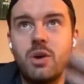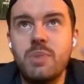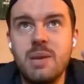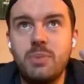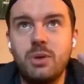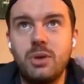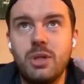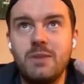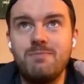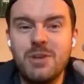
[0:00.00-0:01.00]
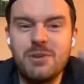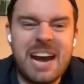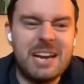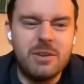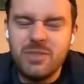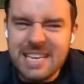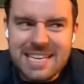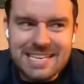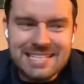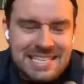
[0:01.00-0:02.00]
there are people that you kind of
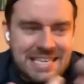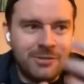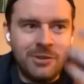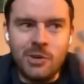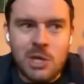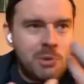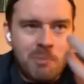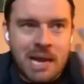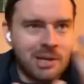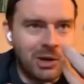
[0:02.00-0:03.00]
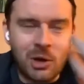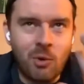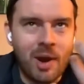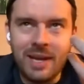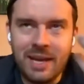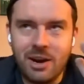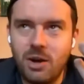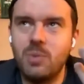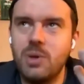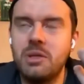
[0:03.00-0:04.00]
need, even though you might not quite get
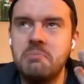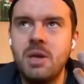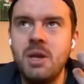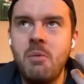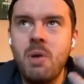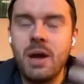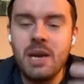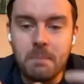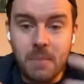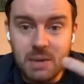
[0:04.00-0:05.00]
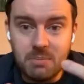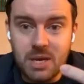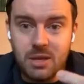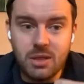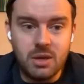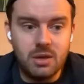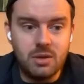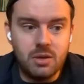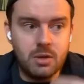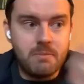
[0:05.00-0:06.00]
on with them. And it might be that
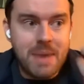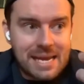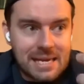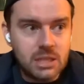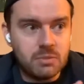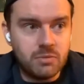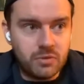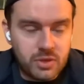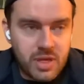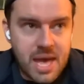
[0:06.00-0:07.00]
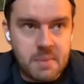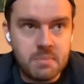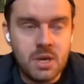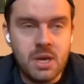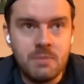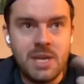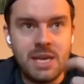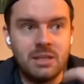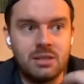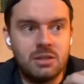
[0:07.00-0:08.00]
the mechanism for them
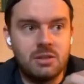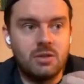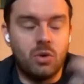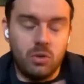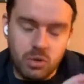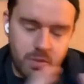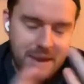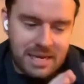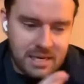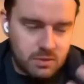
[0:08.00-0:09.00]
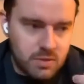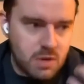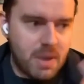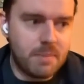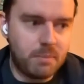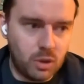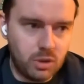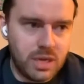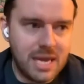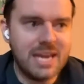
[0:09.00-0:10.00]
is, or the mechanism that you might
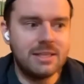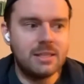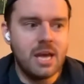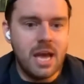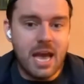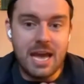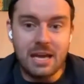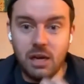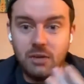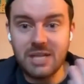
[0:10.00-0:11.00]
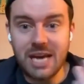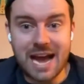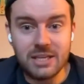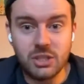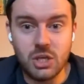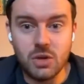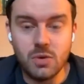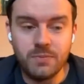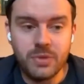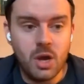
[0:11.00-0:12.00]
employ is, hey, I'd love to ask you,